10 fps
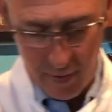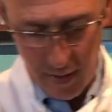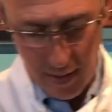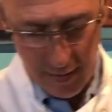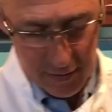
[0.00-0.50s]

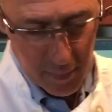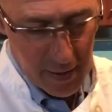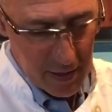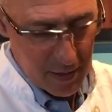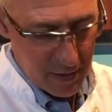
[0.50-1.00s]
I like to
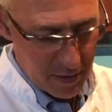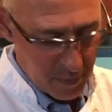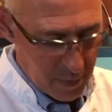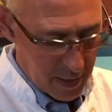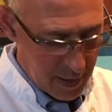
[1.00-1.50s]
make
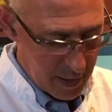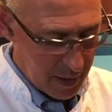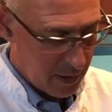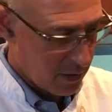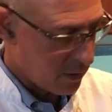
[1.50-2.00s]

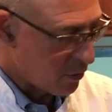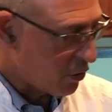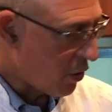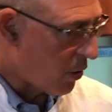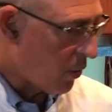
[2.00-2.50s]
my
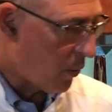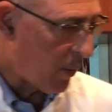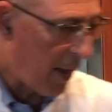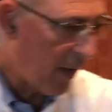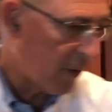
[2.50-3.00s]
dough
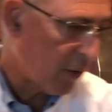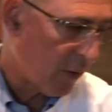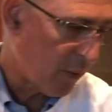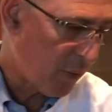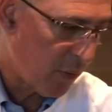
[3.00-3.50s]
out of